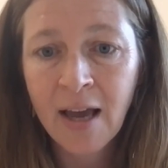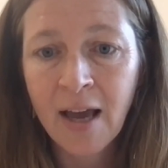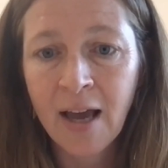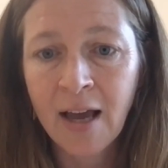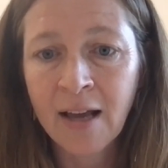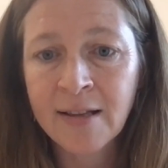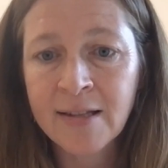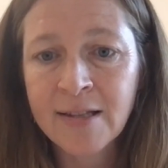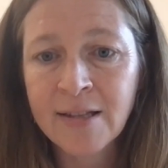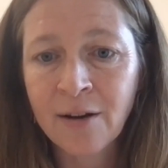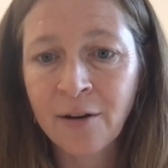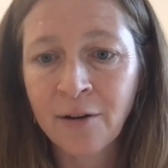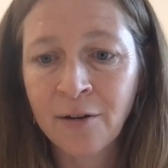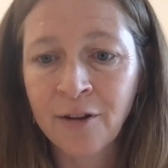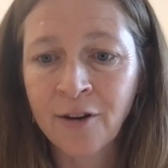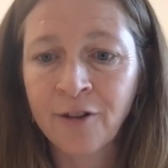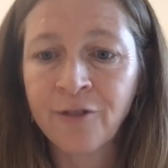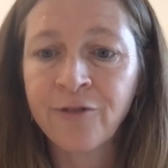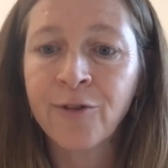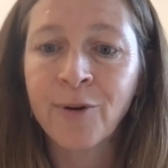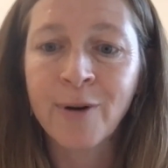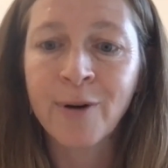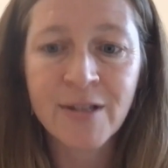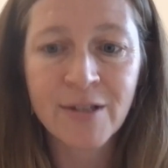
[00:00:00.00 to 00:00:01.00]
And so they're
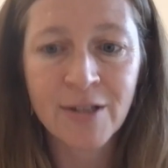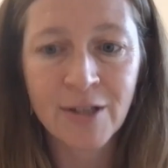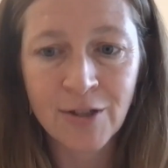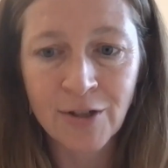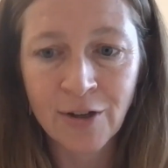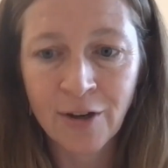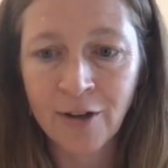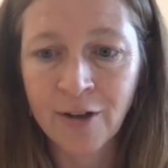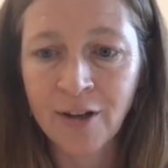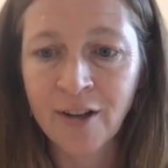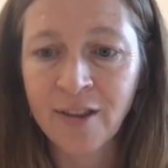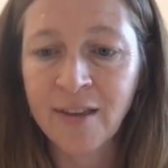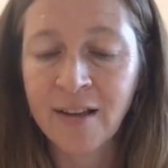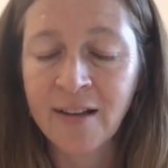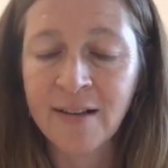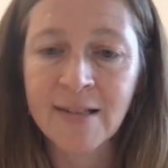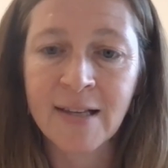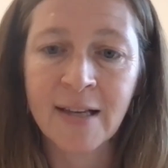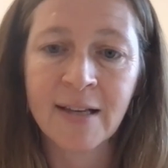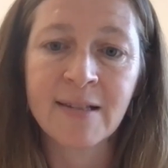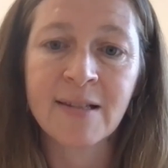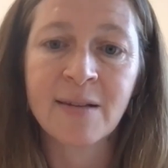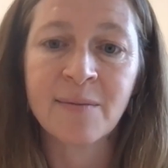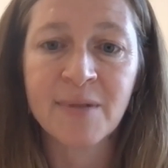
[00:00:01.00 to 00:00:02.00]
forced to turn to things
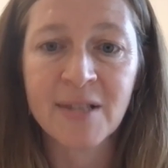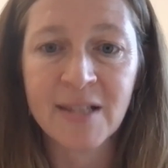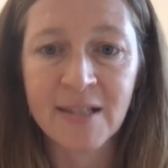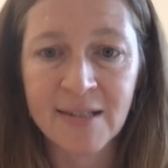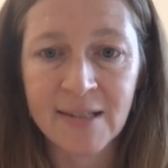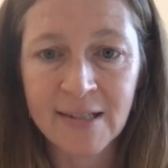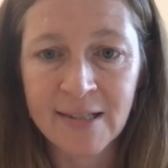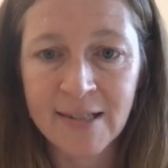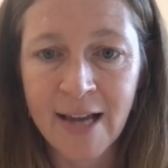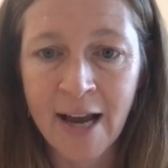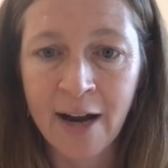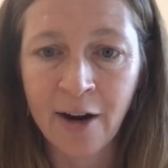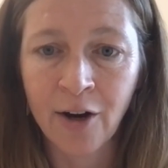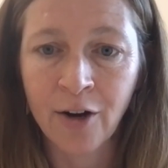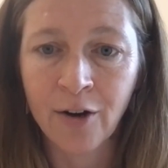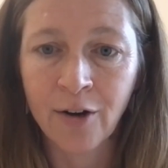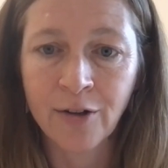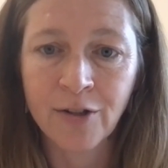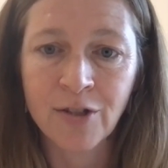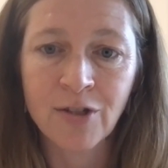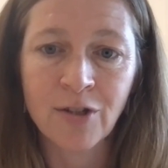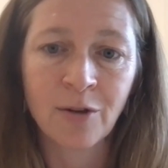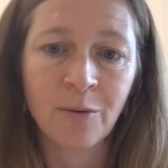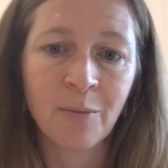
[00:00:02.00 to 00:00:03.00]
like subsistence
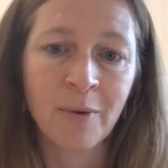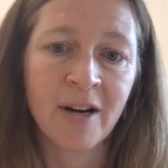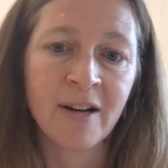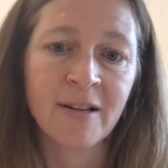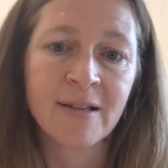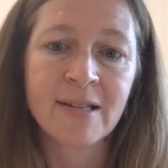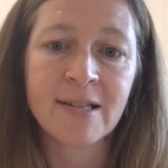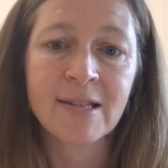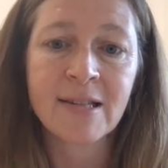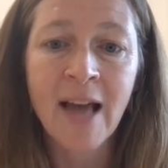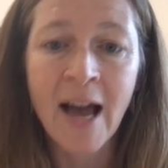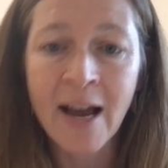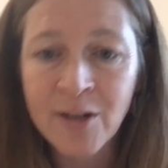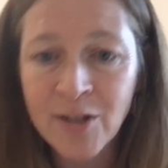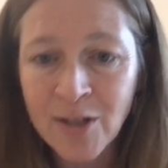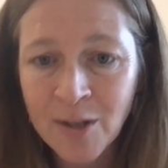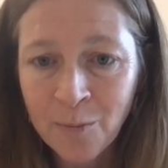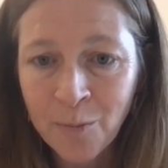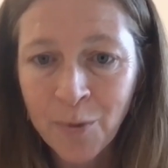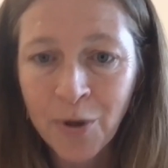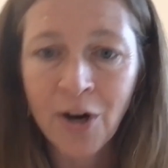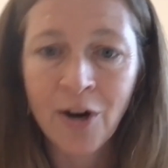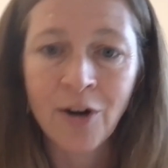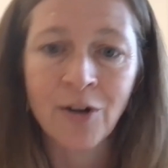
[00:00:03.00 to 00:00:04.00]
agriculture, where it's slash
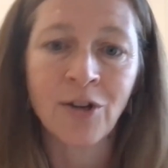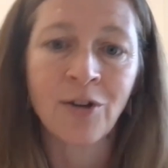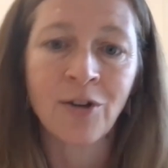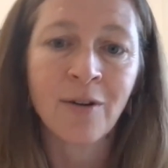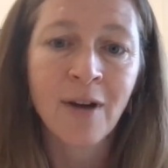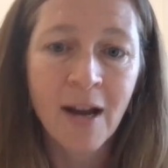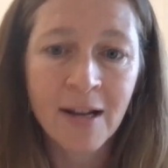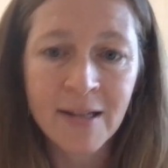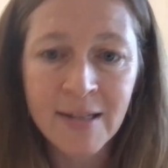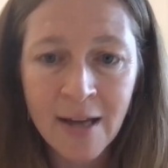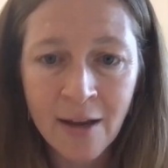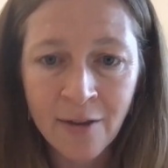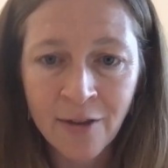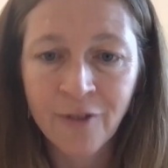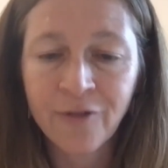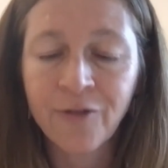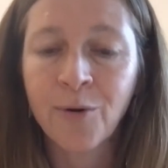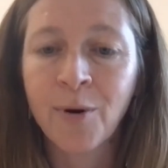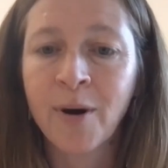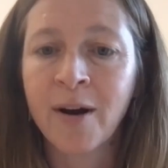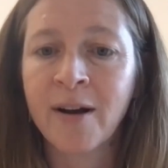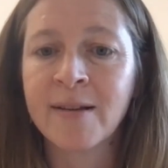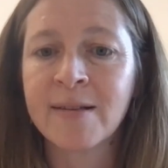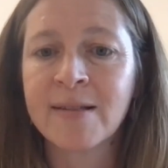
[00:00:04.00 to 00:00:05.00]
and burn. You cut down the
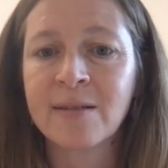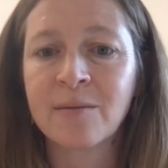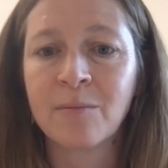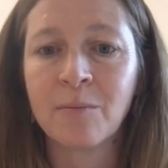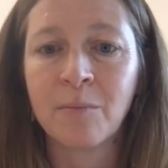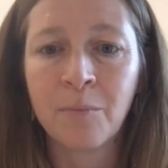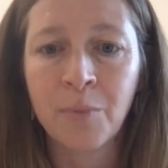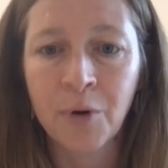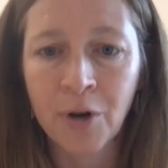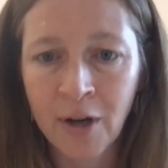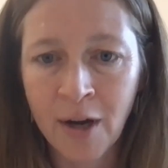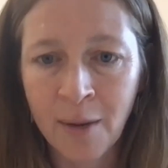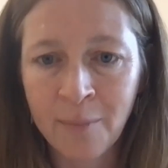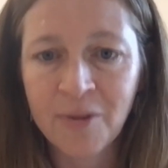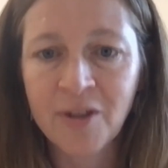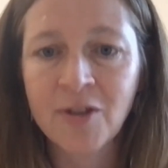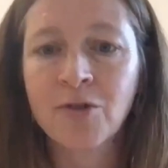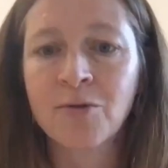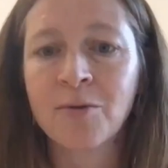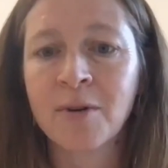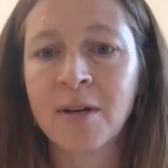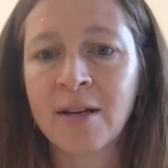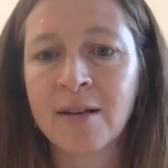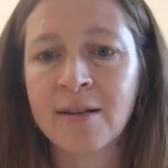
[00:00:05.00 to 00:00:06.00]
forest, burn up the
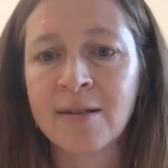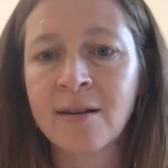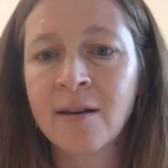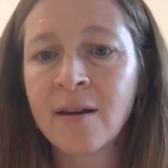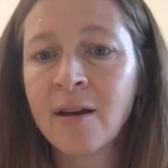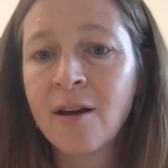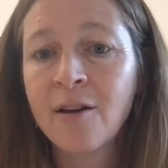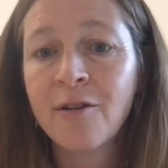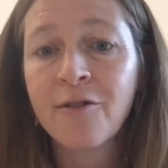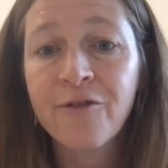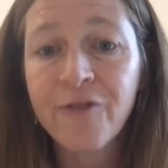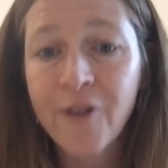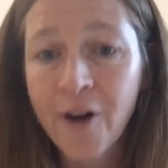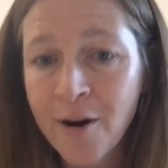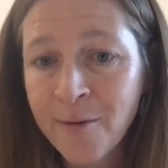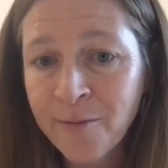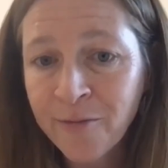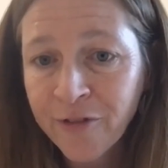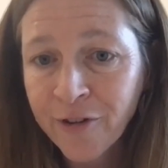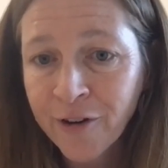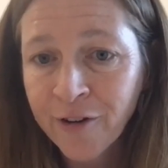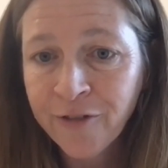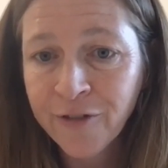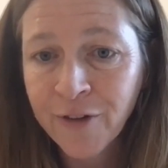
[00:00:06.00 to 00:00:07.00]
trees, farm
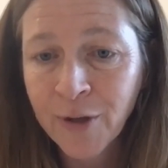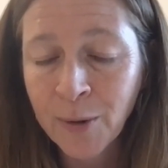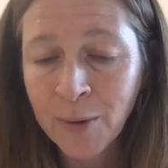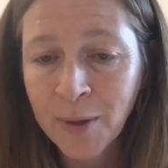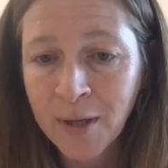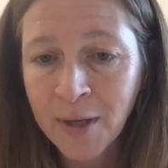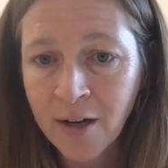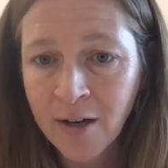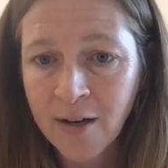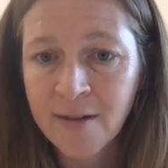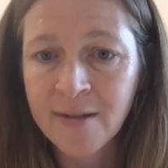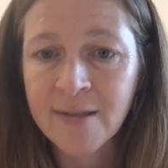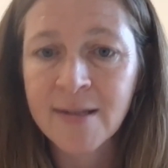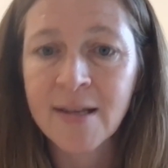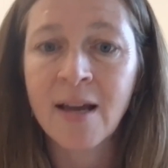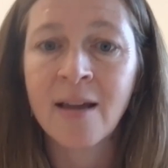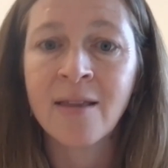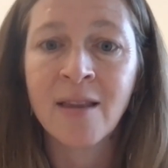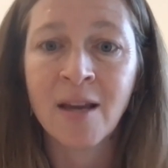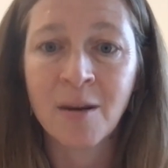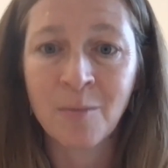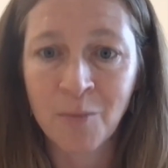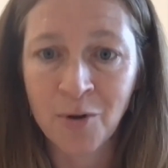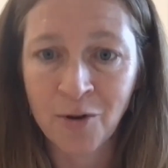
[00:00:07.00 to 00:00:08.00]
for a few years,
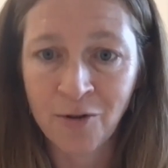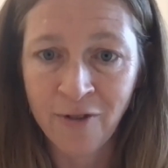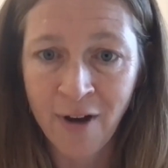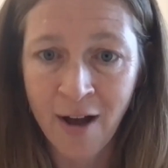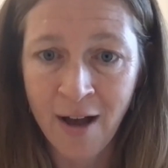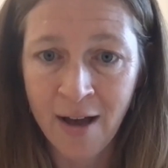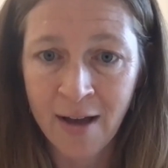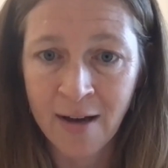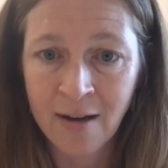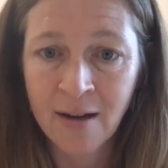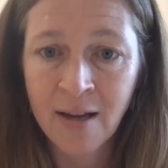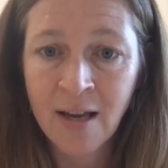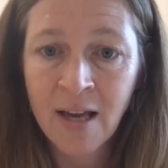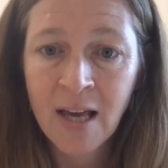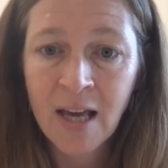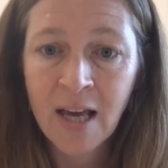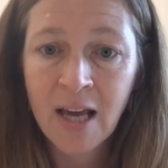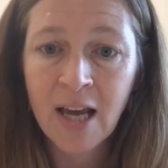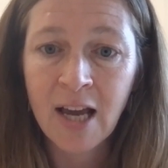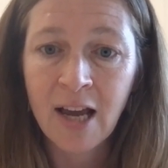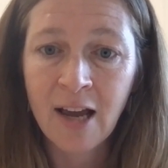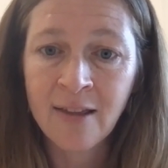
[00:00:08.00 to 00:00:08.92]
and then move on. Mm.